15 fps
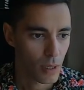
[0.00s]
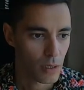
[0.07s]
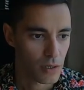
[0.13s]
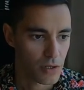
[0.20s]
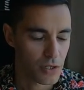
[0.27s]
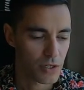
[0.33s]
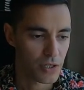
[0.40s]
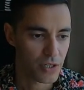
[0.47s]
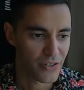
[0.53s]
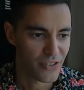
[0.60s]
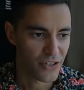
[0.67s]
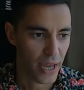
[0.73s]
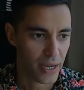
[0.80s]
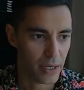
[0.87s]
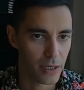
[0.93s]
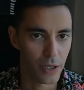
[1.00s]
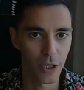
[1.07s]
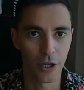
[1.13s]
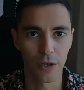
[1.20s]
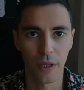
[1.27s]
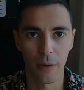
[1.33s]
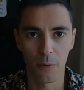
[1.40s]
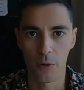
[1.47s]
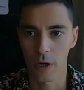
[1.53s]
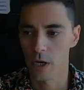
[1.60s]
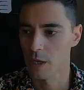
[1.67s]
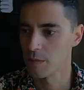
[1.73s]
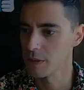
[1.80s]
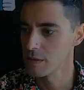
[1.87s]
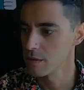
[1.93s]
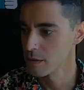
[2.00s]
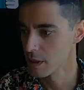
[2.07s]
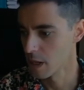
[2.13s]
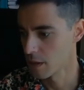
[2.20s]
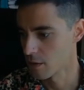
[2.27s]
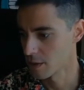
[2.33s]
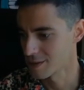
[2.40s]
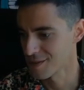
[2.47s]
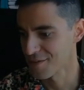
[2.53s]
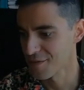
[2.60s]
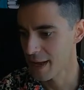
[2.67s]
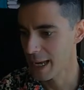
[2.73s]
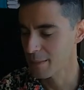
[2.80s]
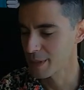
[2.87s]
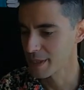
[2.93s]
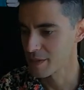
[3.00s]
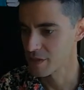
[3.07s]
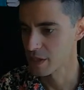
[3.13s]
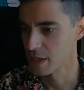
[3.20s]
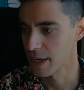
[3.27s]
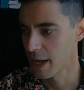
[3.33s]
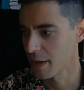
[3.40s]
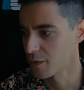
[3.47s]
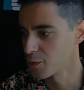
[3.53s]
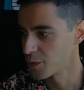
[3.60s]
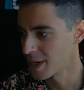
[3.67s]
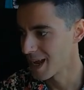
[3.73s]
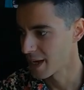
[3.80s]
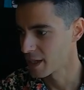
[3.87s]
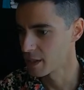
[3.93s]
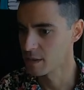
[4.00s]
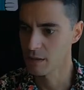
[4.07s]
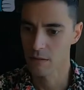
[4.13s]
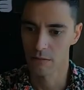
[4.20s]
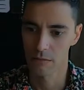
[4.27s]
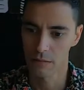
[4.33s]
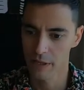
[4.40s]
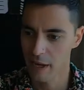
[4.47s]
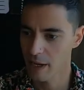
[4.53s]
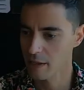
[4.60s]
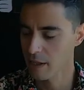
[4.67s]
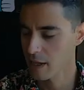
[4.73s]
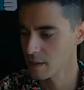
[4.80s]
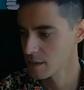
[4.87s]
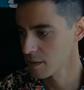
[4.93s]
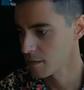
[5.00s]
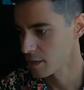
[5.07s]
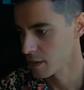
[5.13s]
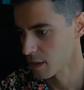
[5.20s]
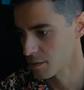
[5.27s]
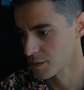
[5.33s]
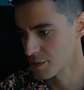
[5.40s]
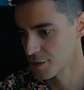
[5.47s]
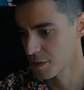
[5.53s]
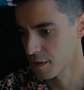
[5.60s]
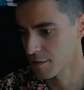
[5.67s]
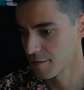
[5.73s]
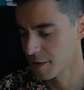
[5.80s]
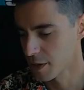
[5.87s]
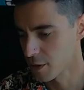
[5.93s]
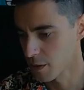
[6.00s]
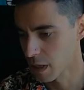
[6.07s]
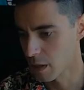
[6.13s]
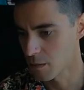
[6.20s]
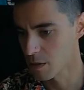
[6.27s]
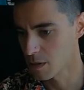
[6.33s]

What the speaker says: this is the second year that we're going to be together as a family, as a gang, doing, gang activity, and I'm just trying to figure out